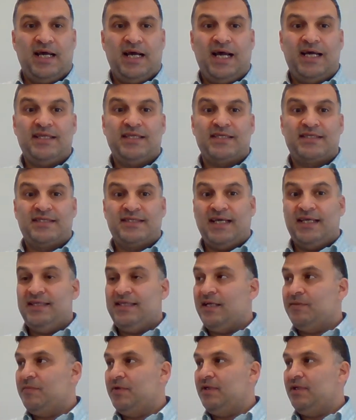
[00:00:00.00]

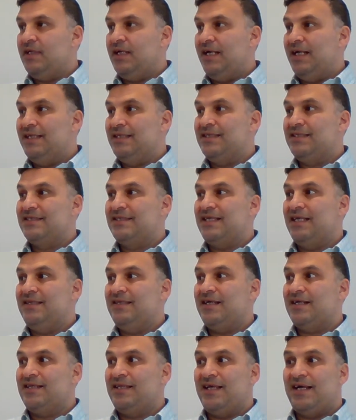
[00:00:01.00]
understandable and
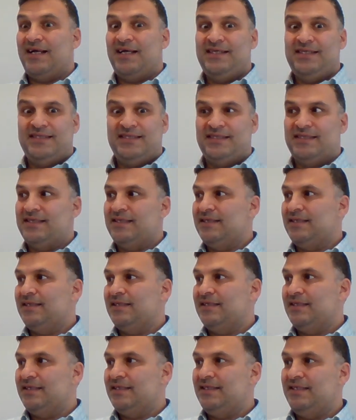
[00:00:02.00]
standardized
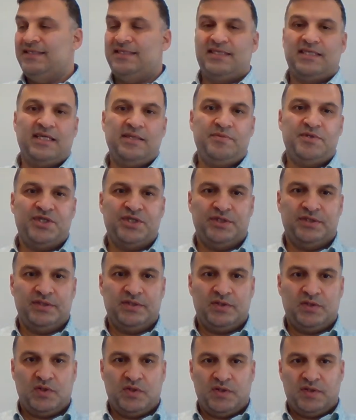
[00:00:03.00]
description
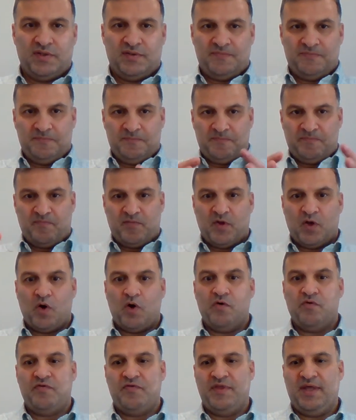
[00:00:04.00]

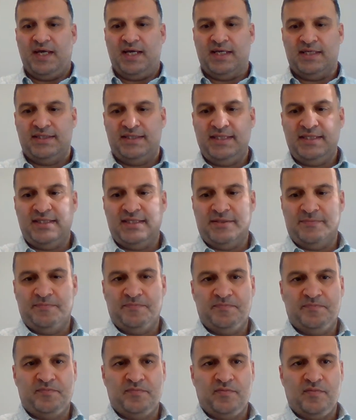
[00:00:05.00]
of the system.
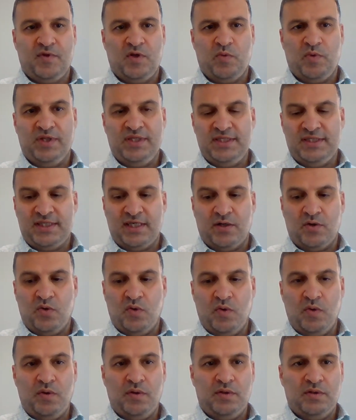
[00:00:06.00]
What is the
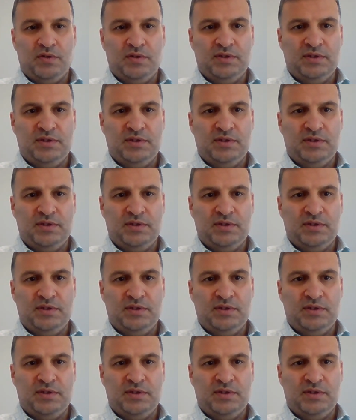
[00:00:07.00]
goal?